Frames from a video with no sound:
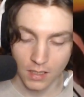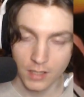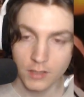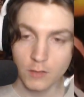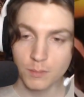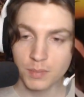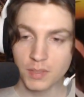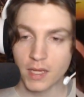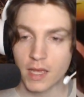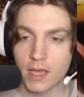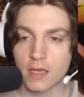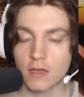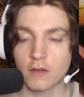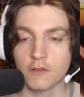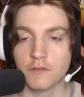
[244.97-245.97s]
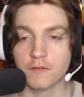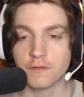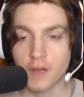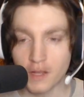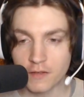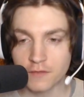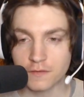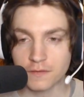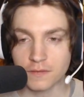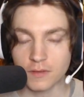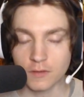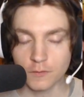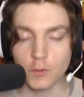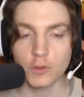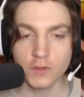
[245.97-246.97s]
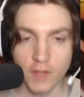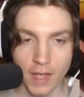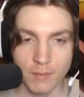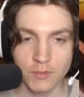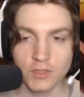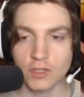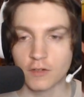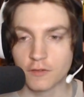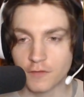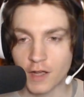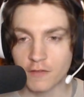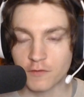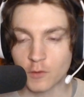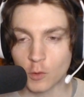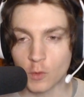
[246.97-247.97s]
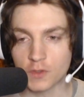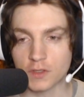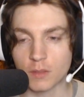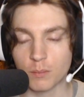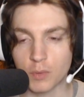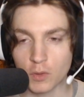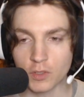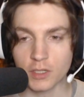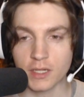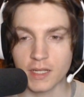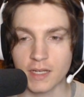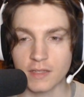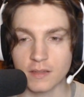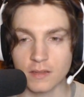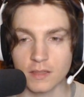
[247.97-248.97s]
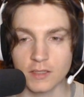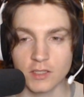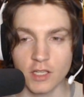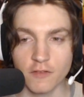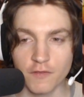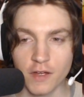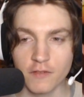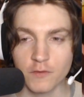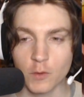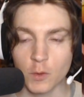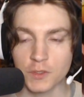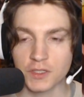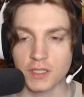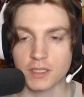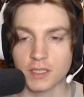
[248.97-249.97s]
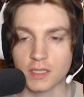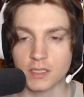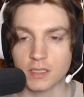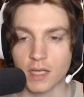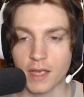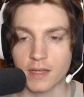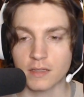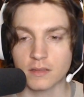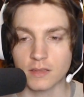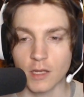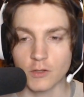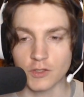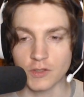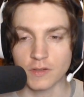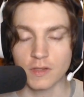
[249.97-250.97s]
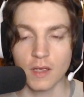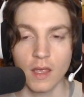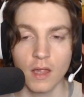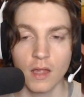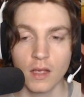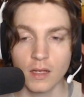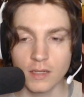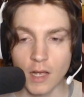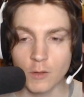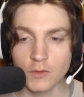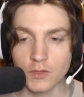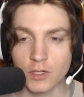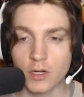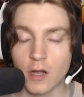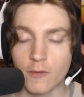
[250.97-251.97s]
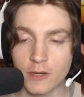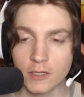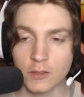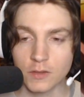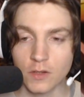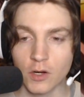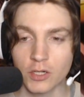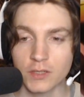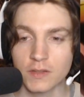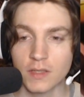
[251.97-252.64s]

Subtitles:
You play 4 times 5 cost blocker kit. It's a 5 cost 6k 1000 counter, really good card.